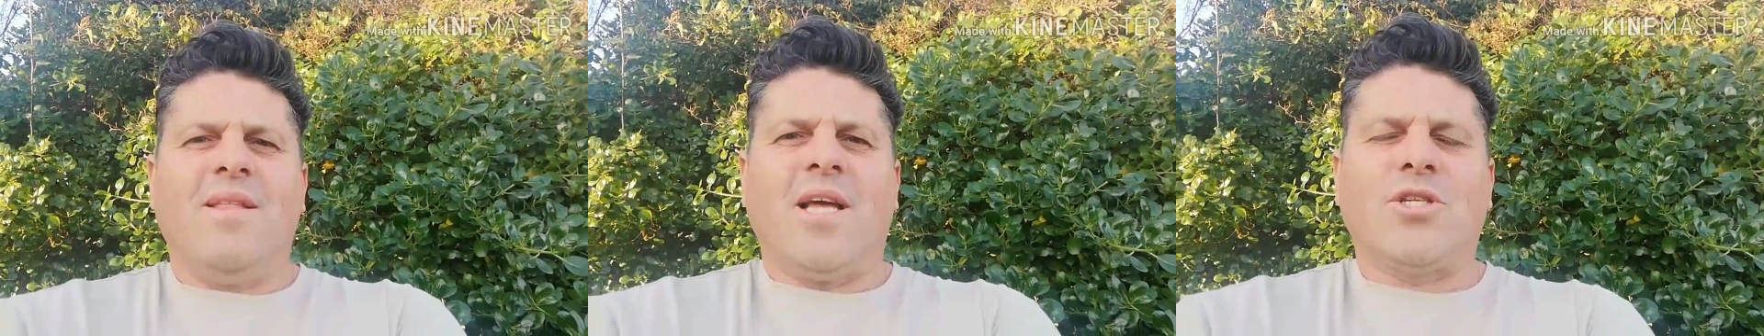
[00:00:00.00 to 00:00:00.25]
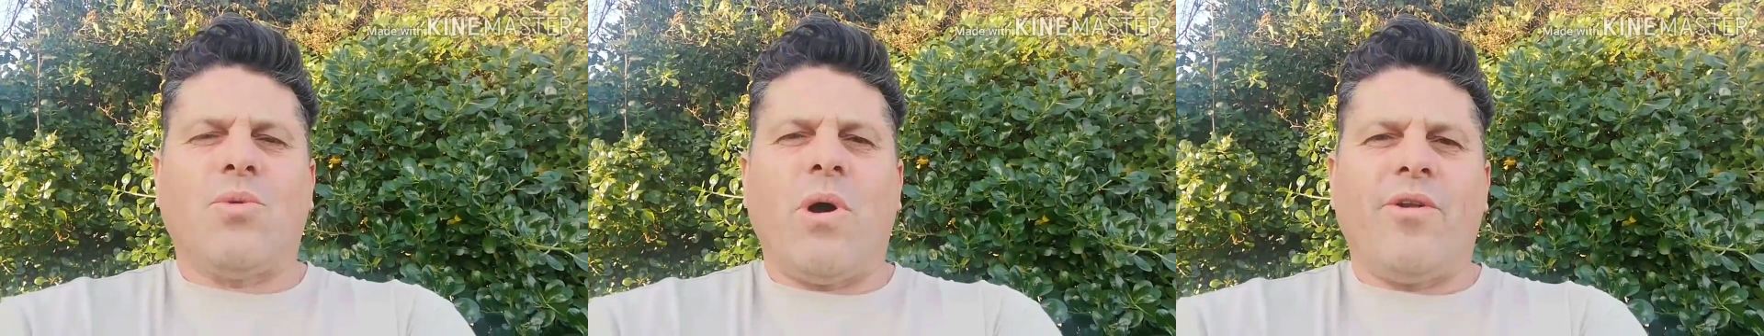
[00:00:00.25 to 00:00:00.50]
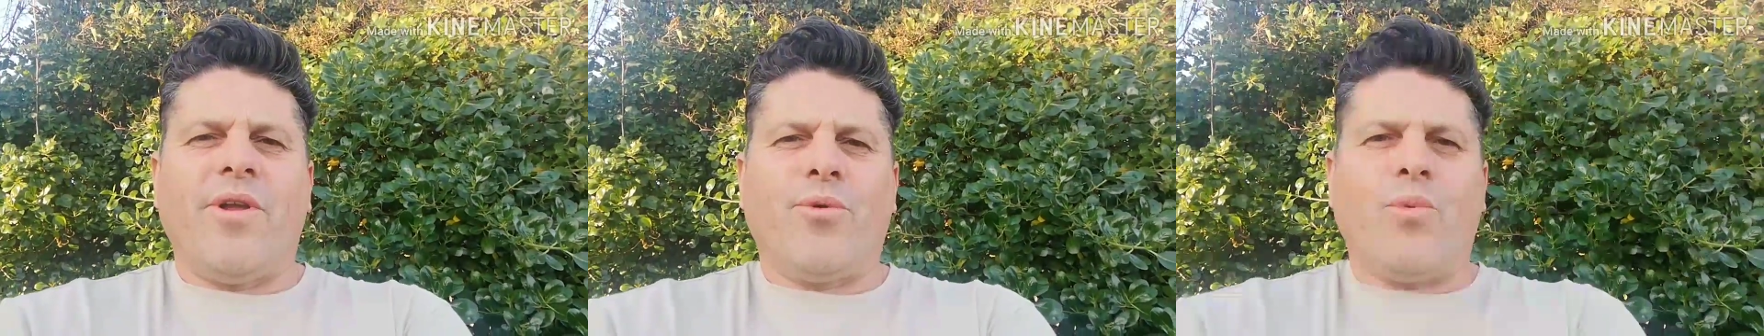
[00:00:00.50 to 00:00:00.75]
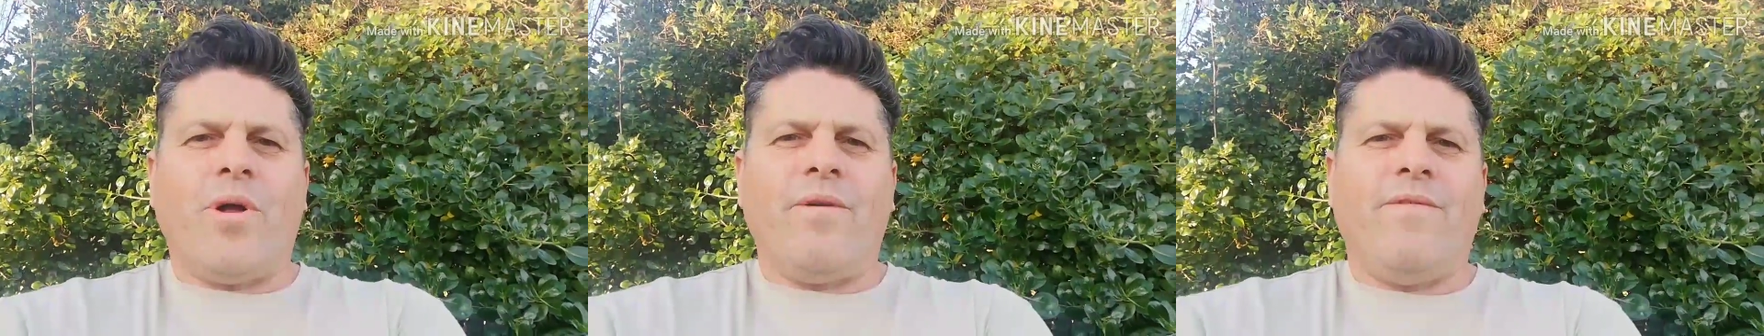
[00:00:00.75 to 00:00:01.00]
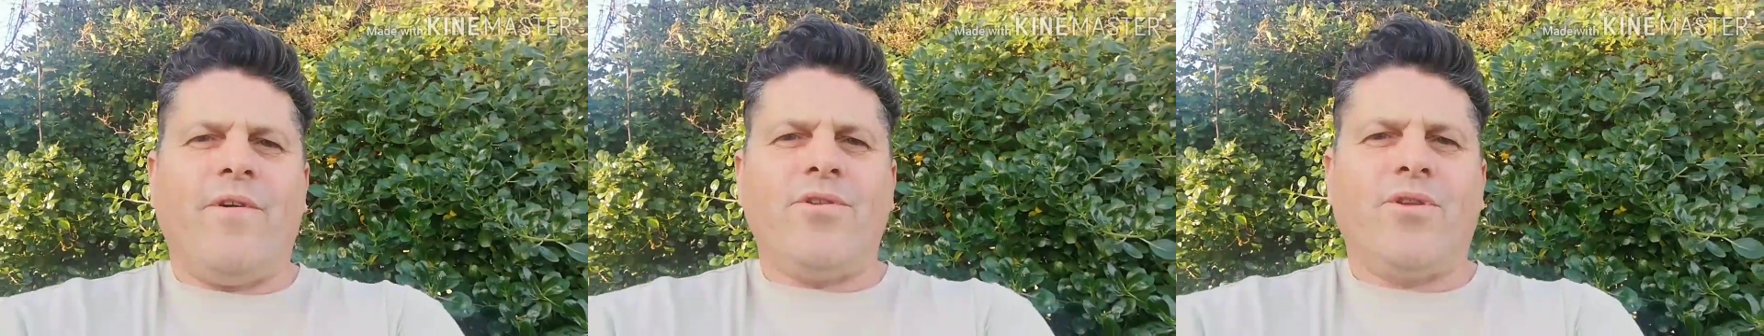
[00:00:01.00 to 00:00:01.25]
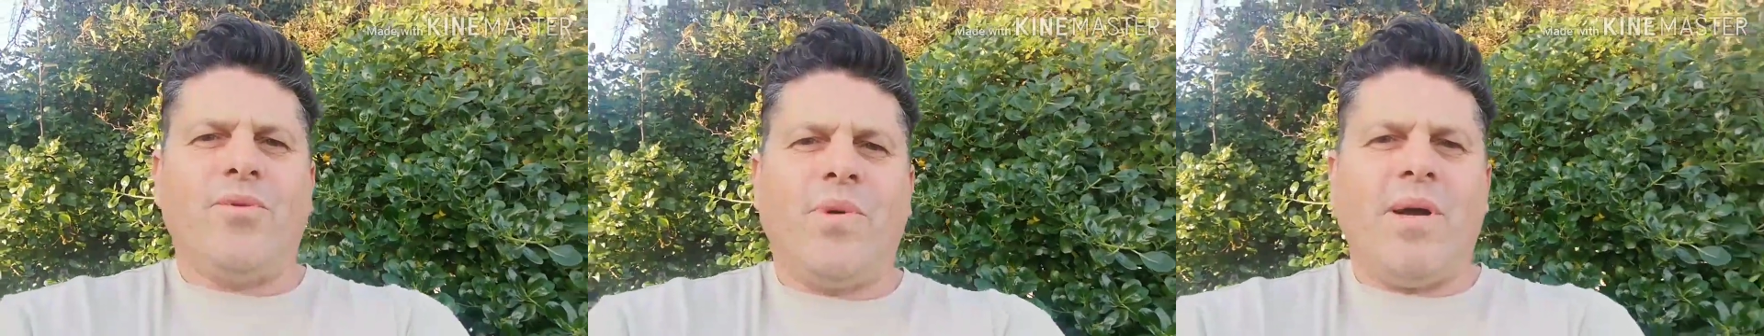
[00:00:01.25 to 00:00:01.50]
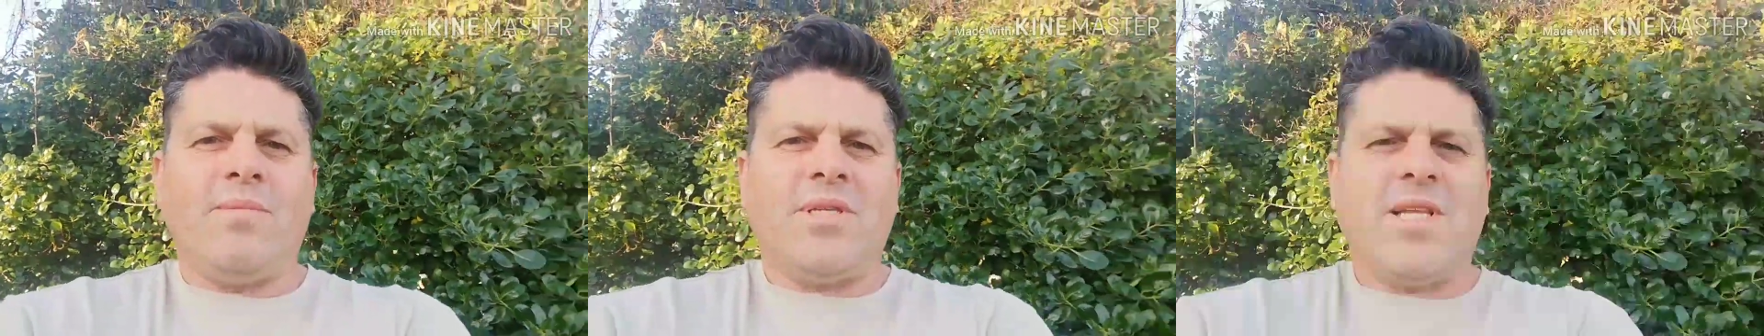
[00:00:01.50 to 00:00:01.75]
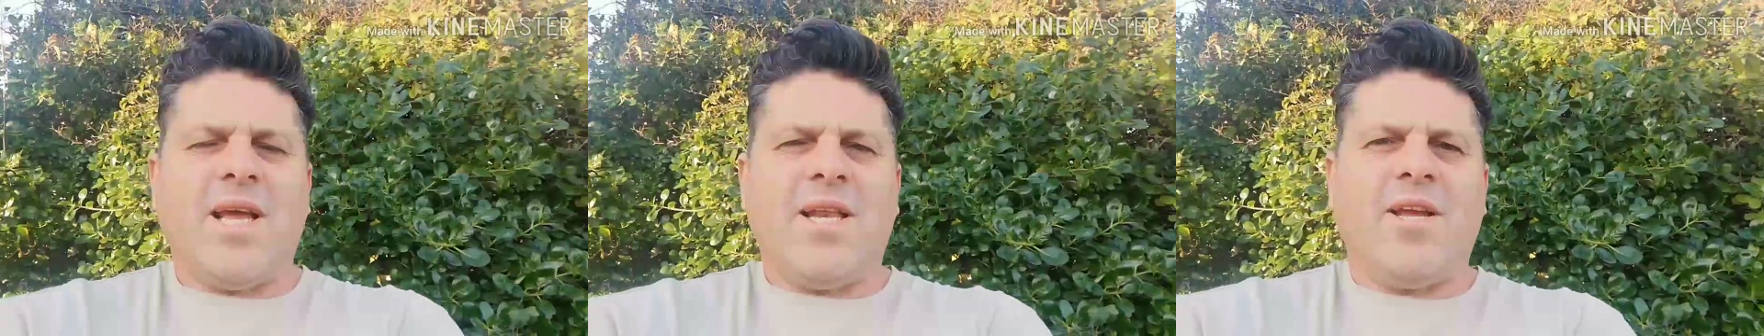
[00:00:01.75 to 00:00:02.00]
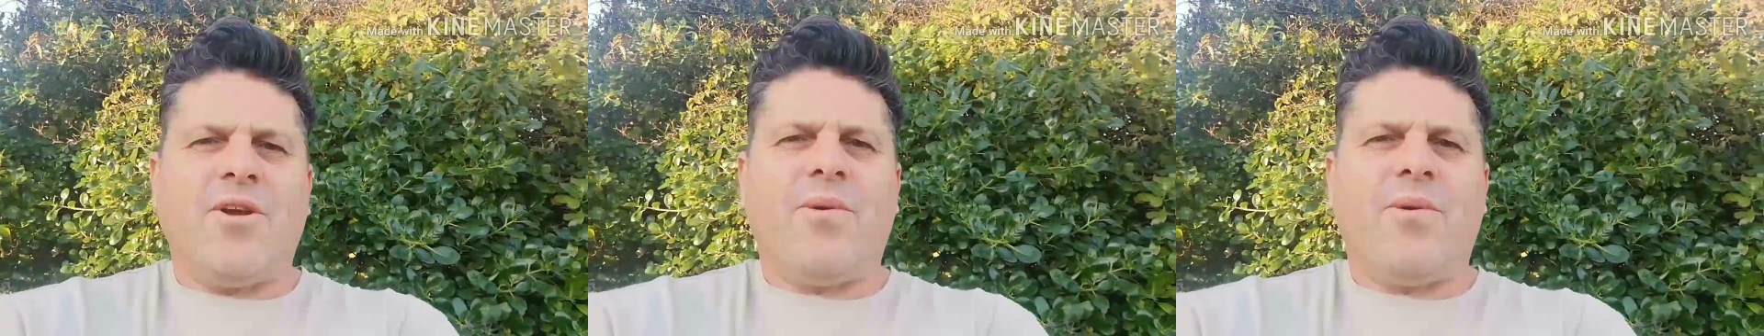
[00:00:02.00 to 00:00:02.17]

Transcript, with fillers: that's why on that one photo where I'm standing